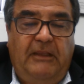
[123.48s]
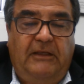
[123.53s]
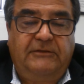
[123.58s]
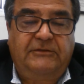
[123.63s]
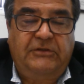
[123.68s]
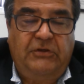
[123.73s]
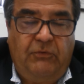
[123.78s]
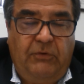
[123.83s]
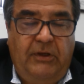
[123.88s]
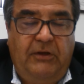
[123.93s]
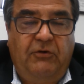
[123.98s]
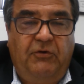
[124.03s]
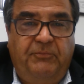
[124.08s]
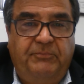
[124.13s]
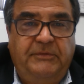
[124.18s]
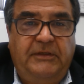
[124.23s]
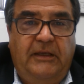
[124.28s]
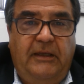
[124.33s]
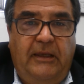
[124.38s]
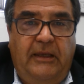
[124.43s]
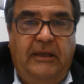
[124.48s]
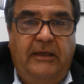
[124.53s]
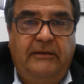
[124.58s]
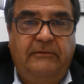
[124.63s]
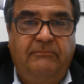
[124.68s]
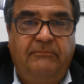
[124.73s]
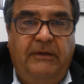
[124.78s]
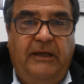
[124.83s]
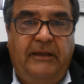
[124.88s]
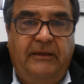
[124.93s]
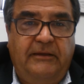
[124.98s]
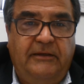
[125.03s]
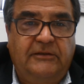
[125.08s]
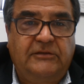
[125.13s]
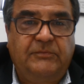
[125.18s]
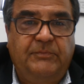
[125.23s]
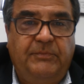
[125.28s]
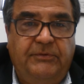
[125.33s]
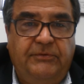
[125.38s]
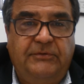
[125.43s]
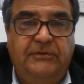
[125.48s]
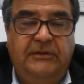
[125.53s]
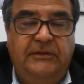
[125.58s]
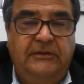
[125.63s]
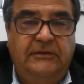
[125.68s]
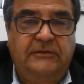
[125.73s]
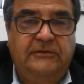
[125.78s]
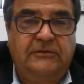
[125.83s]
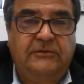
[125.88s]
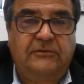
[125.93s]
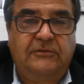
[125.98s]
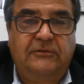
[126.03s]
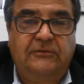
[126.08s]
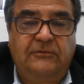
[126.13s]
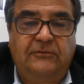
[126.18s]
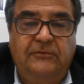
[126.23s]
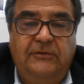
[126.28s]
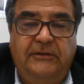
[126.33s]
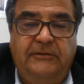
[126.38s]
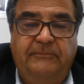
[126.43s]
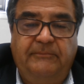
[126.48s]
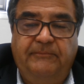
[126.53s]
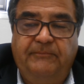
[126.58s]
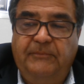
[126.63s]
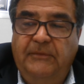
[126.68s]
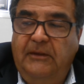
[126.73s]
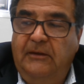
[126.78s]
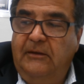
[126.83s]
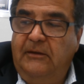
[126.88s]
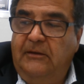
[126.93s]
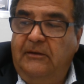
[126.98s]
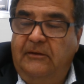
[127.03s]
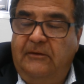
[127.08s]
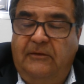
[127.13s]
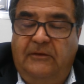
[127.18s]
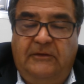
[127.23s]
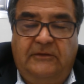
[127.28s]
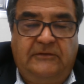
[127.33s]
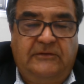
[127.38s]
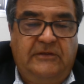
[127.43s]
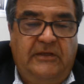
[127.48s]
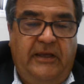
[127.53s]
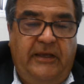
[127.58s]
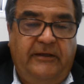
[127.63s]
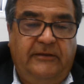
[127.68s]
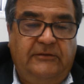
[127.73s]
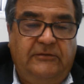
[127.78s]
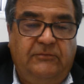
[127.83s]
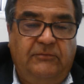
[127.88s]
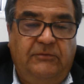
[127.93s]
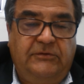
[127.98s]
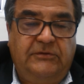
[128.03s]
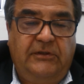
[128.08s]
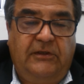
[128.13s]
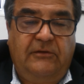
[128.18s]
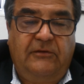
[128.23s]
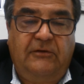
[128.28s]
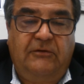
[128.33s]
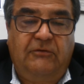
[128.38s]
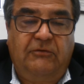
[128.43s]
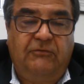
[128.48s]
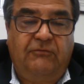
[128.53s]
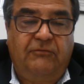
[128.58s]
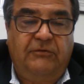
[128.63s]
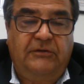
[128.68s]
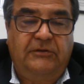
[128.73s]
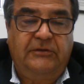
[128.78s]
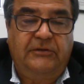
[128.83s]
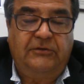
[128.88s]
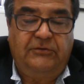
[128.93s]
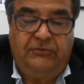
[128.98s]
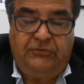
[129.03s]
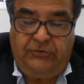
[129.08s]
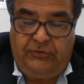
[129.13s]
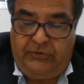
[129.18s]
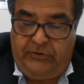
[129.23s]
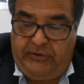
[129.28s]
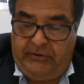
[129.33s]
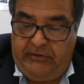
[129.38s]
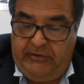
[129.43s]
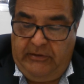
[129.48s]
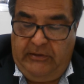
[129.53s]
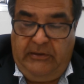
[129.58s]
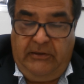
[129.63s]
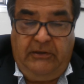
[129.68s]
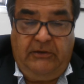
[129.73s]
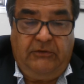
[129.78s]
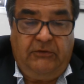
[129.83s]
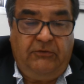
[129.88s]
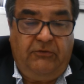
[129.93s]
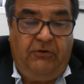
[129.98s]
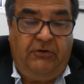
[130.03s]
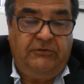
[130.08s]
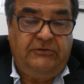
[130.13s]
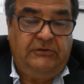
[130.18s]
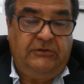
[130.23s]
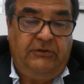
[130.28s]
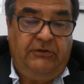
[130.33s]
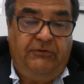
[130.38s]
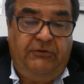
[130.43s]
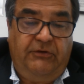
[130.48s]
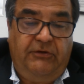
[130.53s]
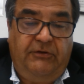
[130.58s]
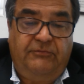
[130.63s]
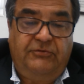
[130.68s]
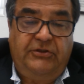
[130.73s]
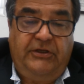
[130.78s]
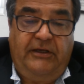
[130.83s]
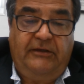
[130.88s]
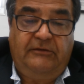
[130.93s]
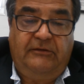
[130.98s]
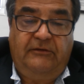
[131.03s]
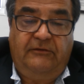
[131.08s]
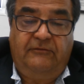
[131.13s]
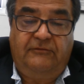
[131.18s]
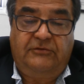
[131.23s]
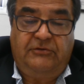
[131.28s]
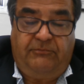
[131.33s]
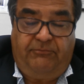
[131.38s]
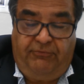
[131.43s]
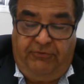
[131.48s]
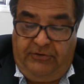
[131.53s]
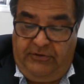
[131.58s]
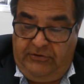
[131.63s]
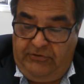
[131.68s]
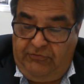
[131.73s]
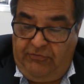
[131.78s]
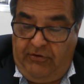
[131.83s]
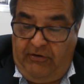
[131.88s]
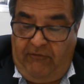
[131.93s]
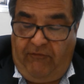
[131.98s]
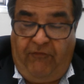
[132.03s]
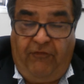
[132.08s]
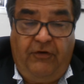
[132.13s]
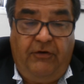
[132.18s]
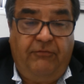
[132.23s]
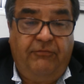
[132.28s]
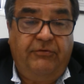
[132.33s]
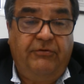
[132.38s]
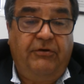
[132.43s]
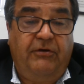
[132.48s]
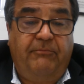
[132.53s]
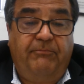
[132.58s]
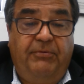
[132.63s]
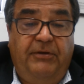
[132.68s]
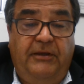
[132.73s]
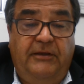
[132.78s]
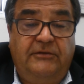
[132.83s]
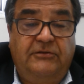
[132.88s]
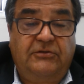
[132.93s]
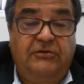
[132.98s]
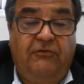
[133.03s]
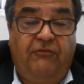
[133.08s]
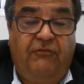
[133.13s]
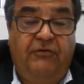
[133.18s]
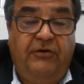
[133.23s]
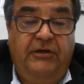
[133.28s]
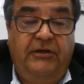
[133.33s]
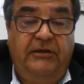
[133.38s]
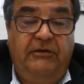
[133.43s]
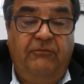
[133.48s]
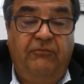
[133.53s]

So I hope to add my expertise to this text, which I think you'll really enjoy. The course learning objectives are pretty straightforward on page 3.